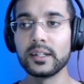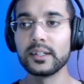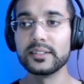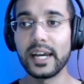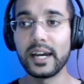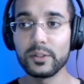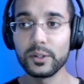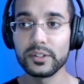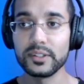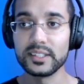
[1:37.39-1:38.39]

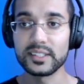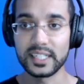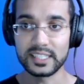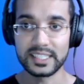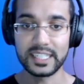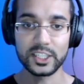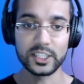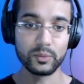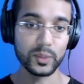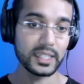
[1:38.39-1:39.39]
downloaded this extension.
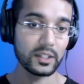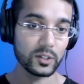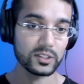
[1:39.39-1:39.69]
What that looks